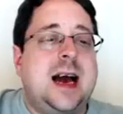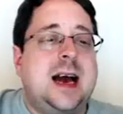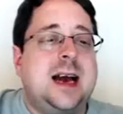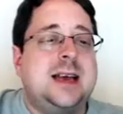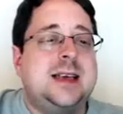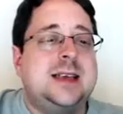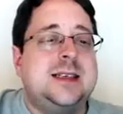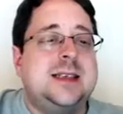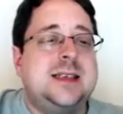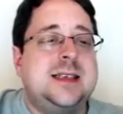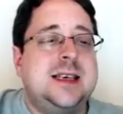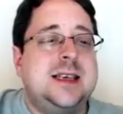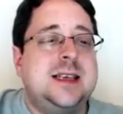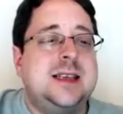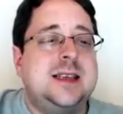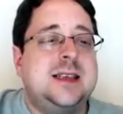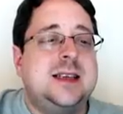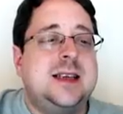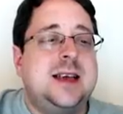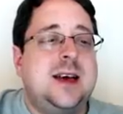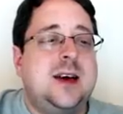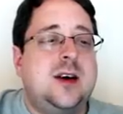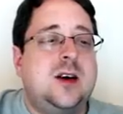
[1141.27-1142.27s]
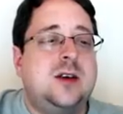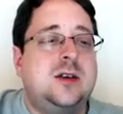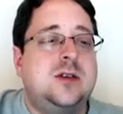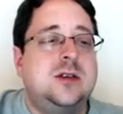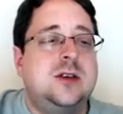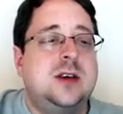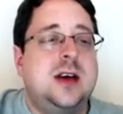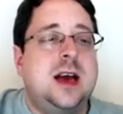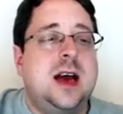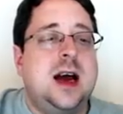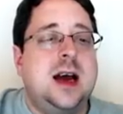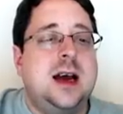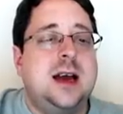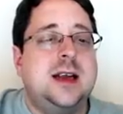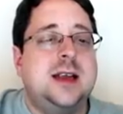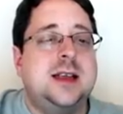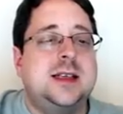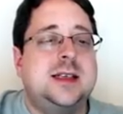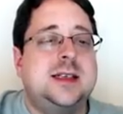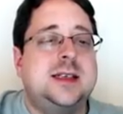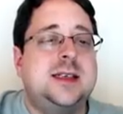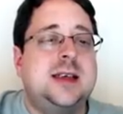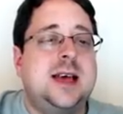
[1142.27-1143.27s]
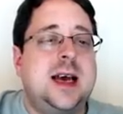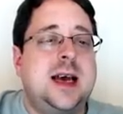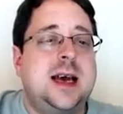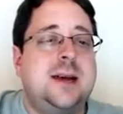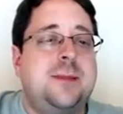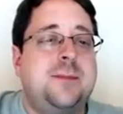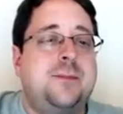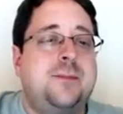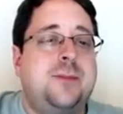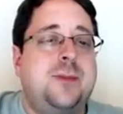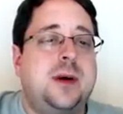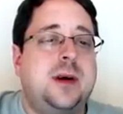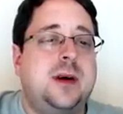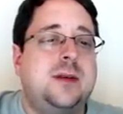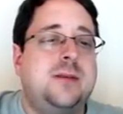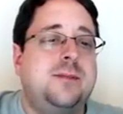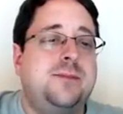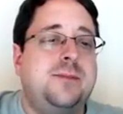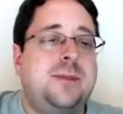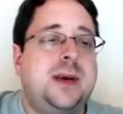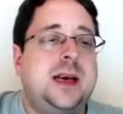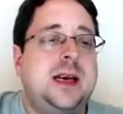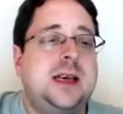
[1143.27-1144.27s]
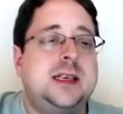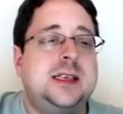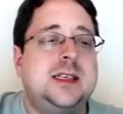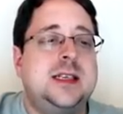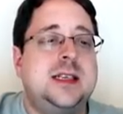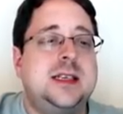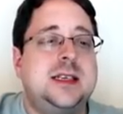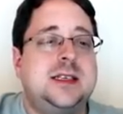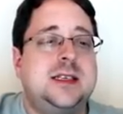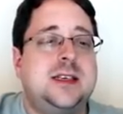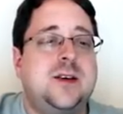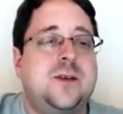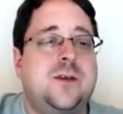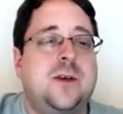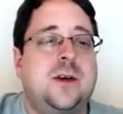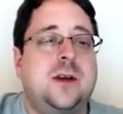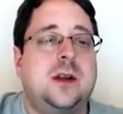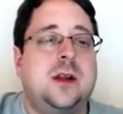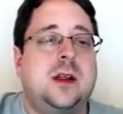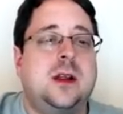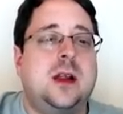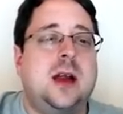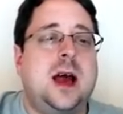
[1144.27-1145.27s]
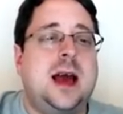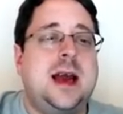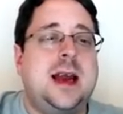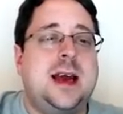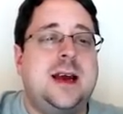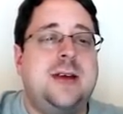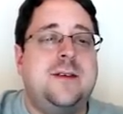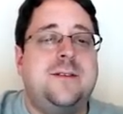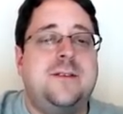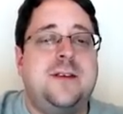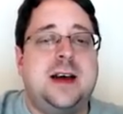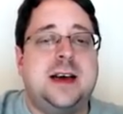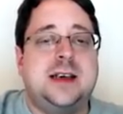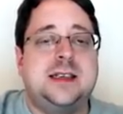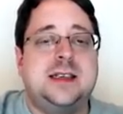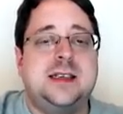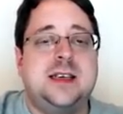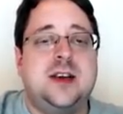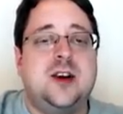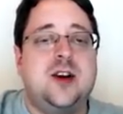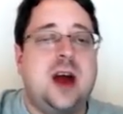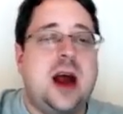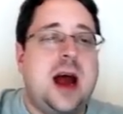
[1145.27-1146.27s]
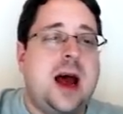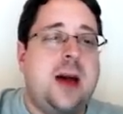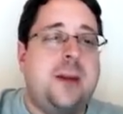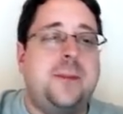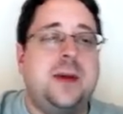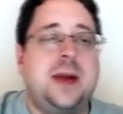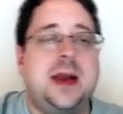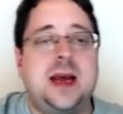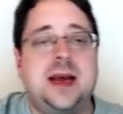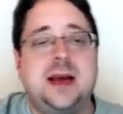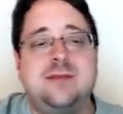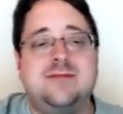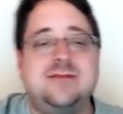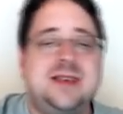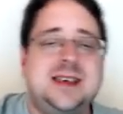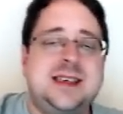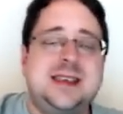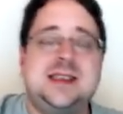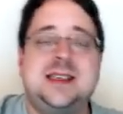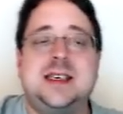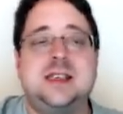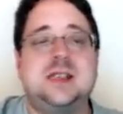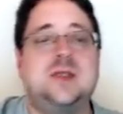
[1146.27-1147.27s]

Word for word: kind of see that they all look kind of the same, but because of the different lighting effects that are happening, it